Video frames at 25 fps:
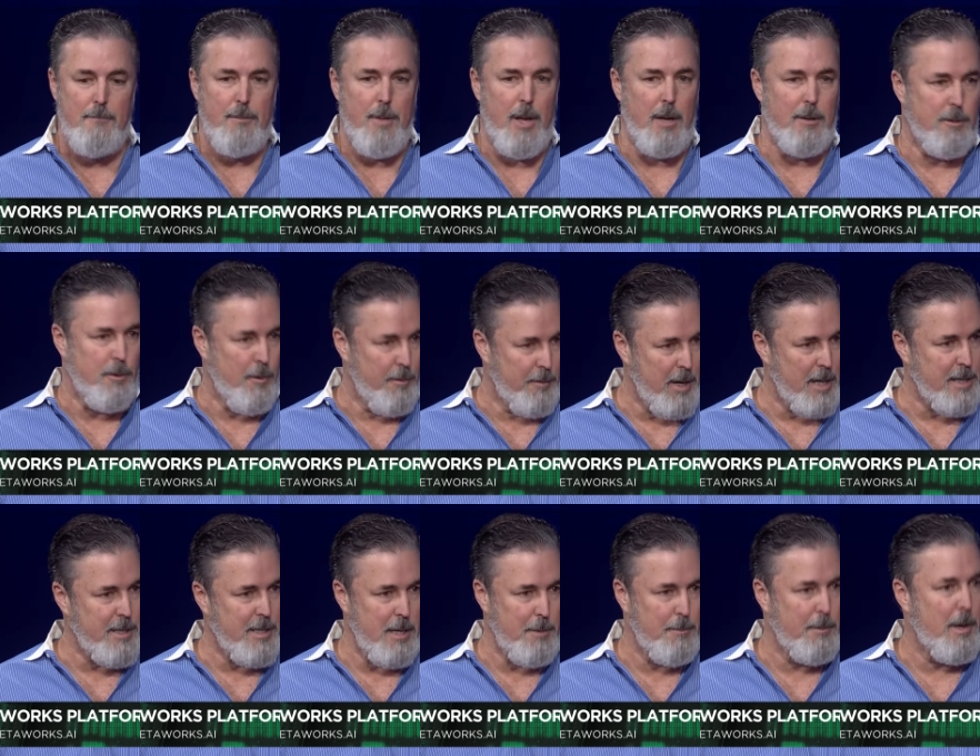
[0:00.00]
And so we've
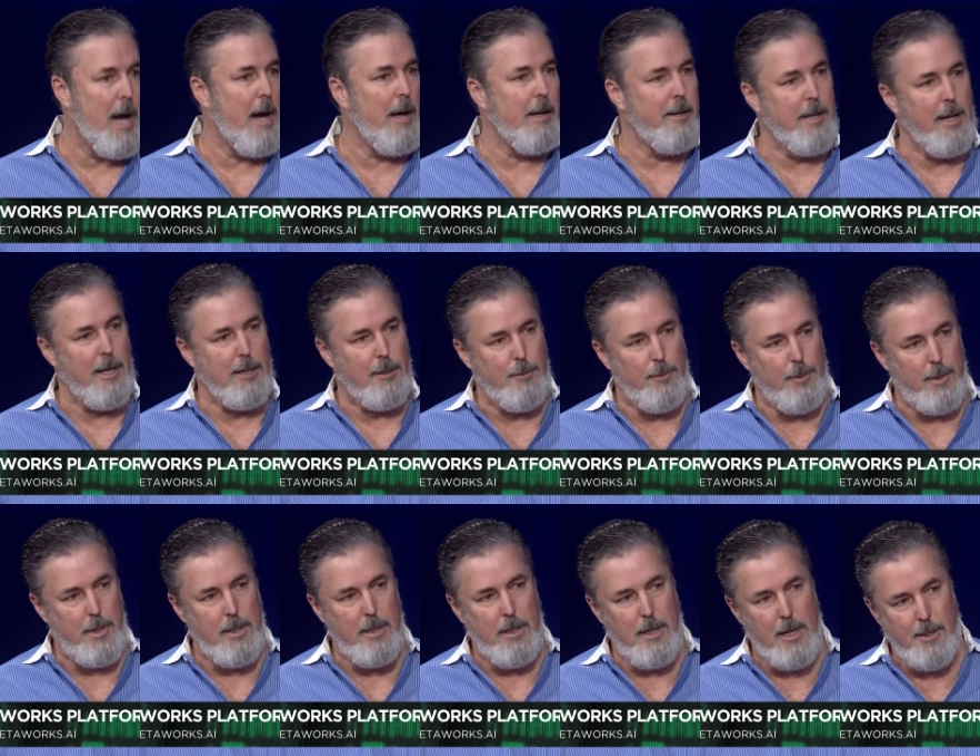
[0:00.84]
got deep contacts
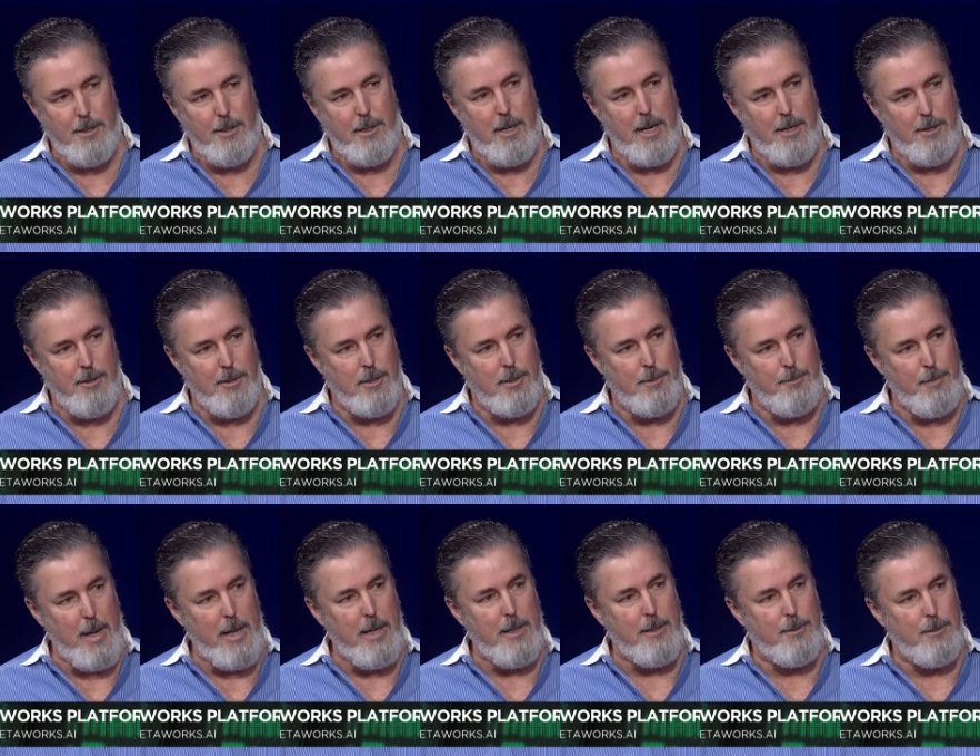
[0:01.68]
within the educational
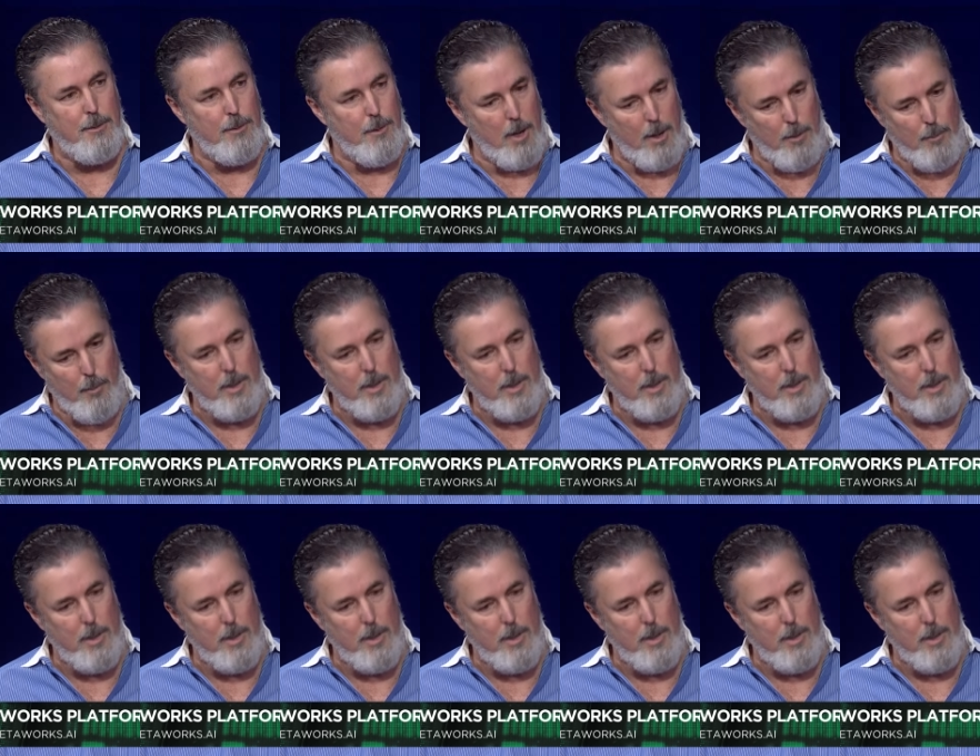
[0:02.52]
space uh,